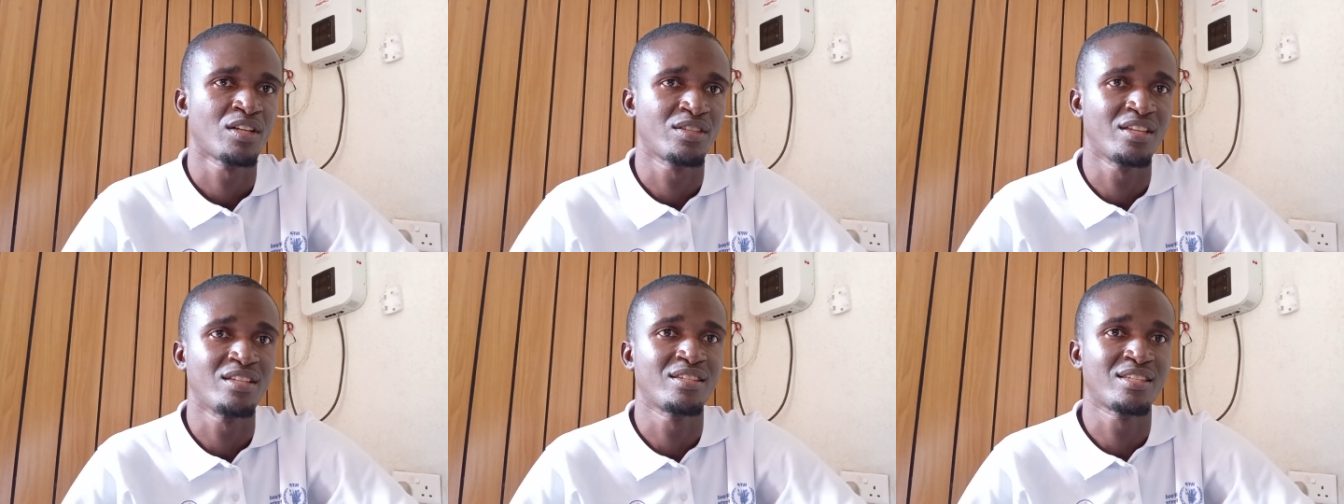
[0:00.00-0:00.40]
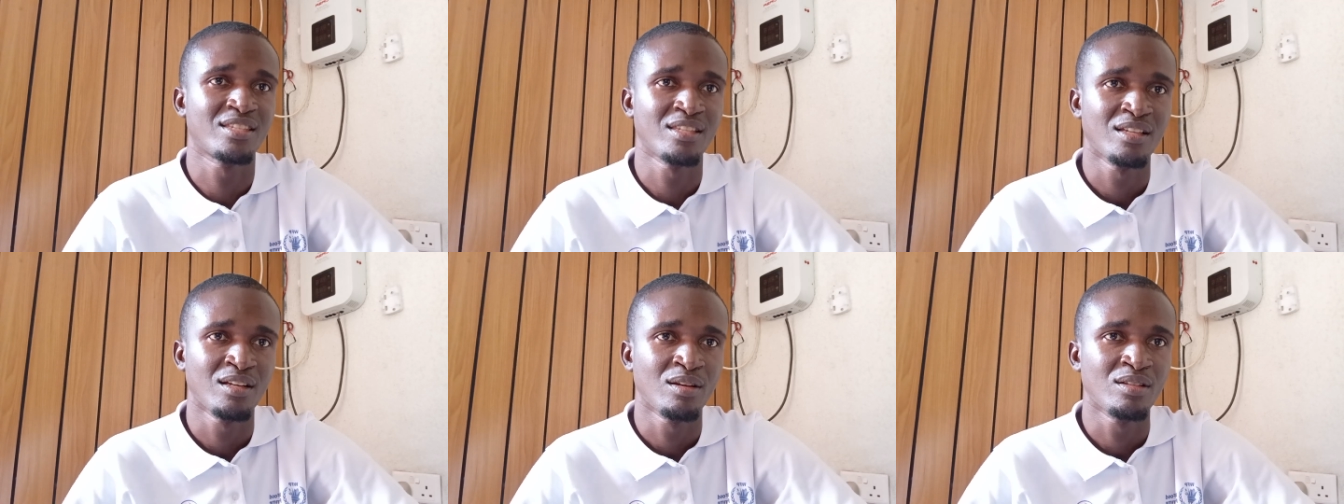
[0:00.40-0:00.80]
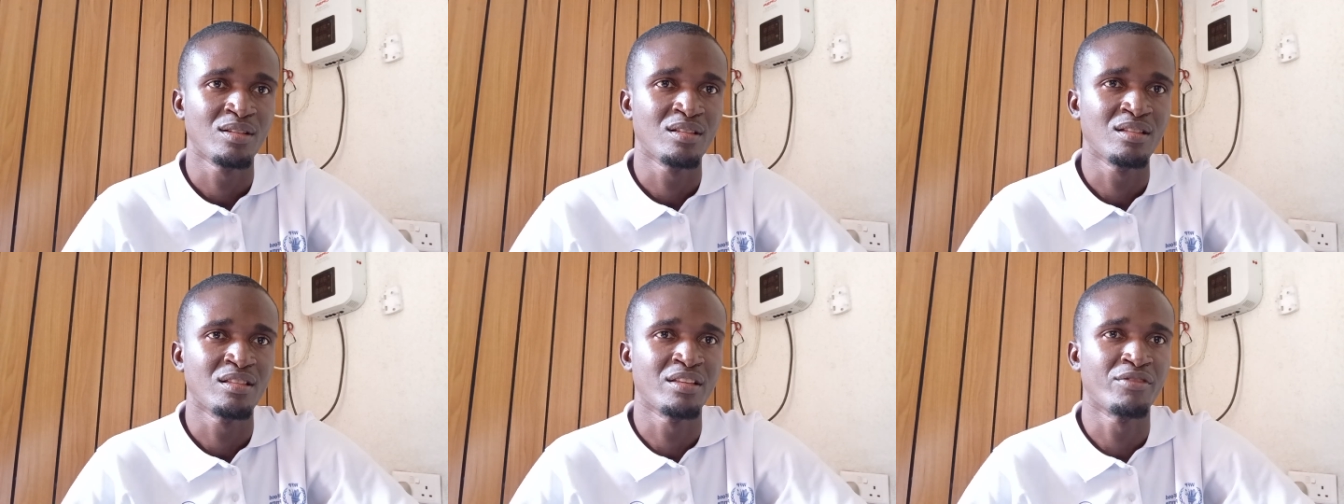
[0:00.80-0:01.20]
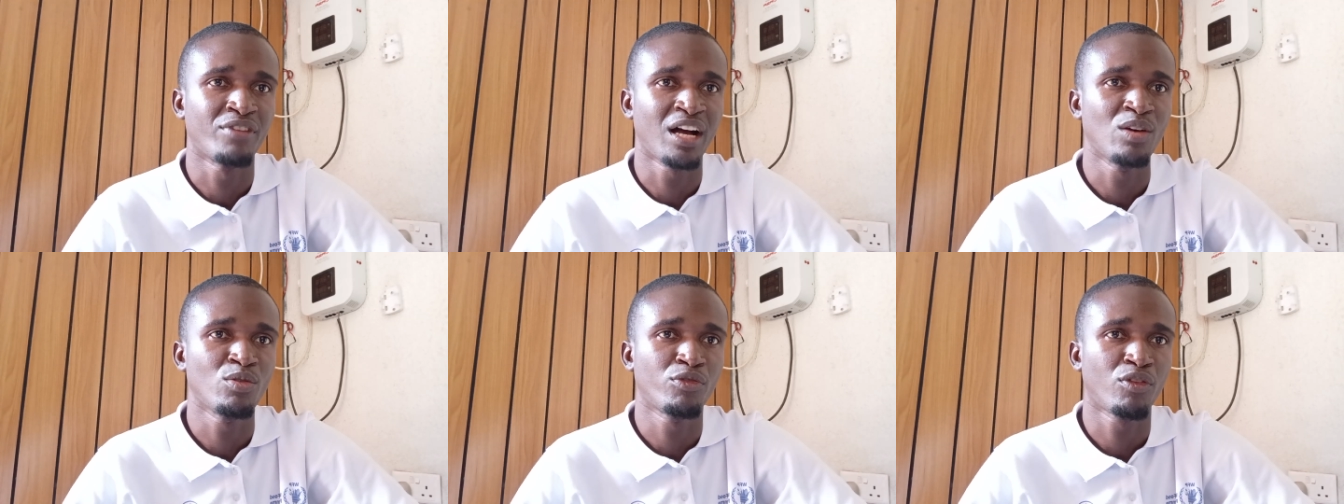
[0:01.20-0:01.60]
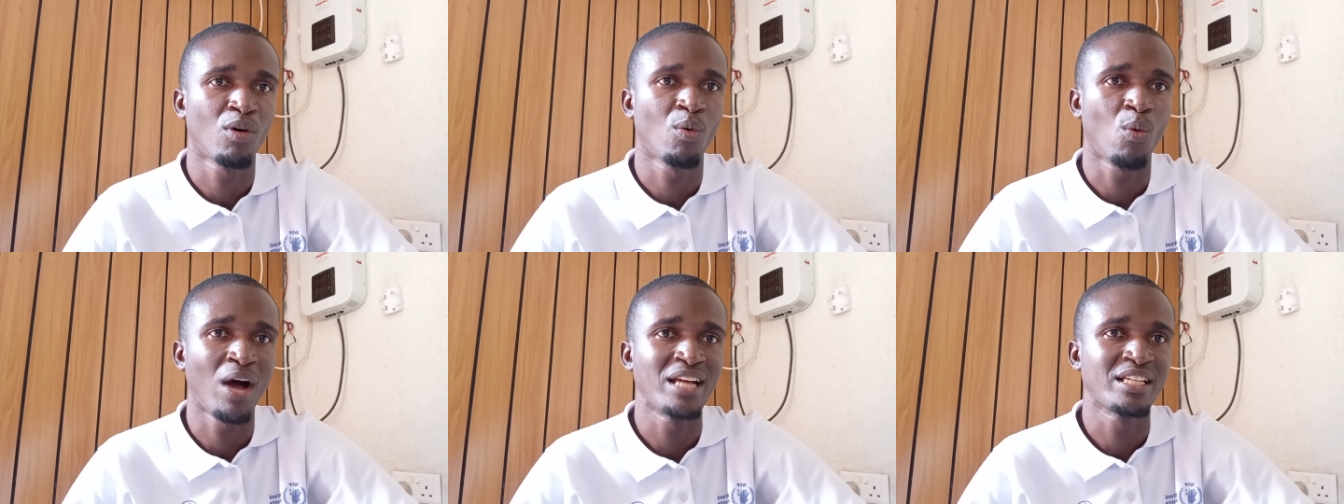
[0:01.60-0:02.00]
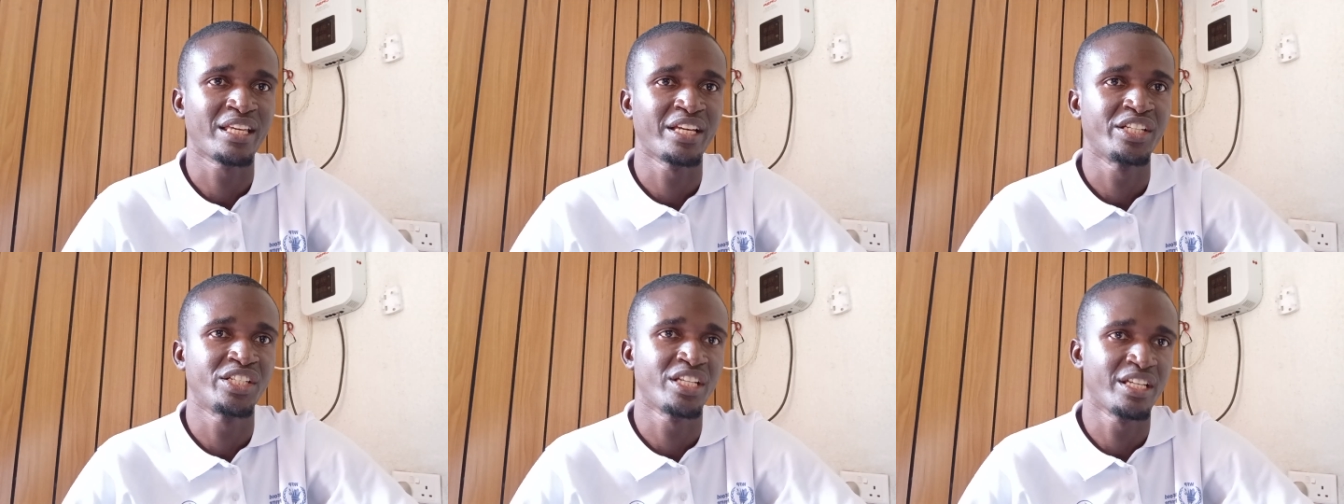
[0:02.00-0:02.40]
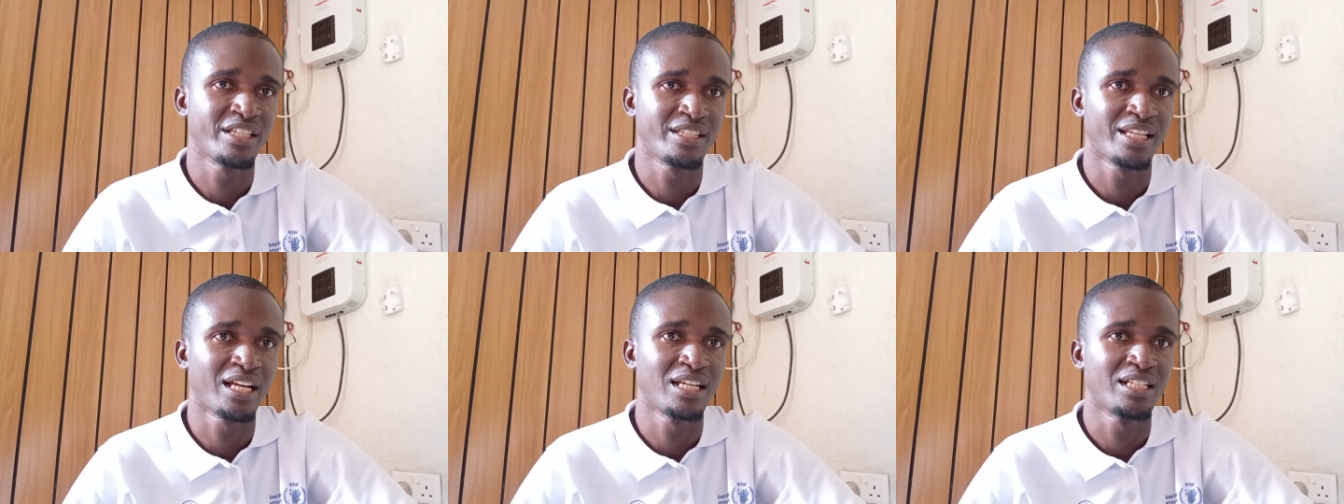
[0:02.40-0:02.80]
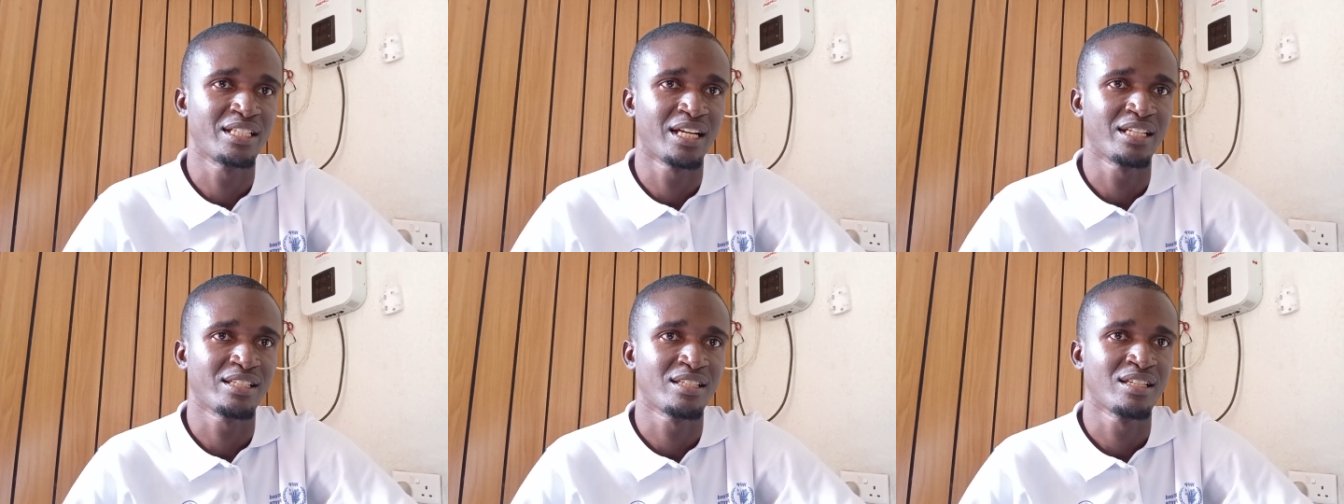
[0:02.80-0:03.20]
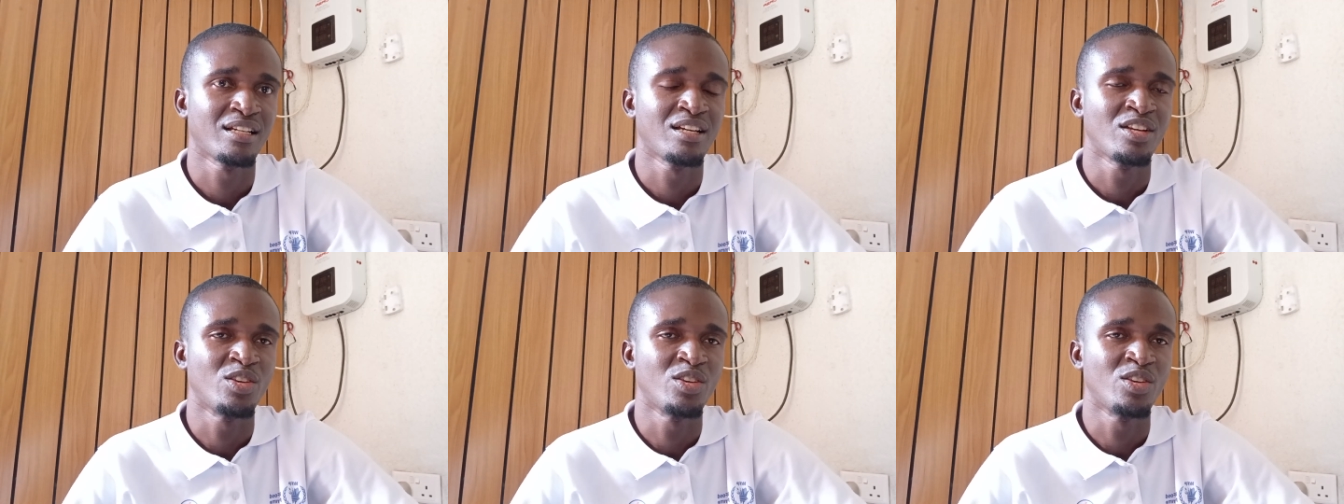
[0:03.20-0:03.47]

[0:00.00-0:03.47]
Since the value for 1 kg is 10 liters,